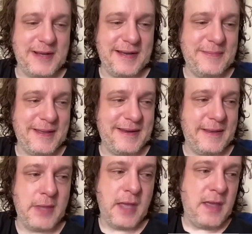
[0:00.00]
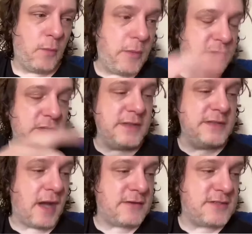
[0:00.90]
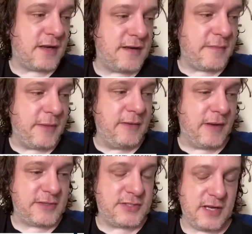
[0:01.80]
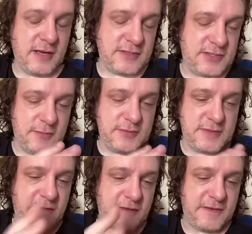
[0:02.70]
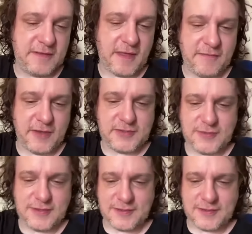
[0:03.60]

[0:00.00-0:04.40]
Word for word: But um, we were doing Dark Side of the Moon last year. Last year was the 50th anniversary of oh, Dark right.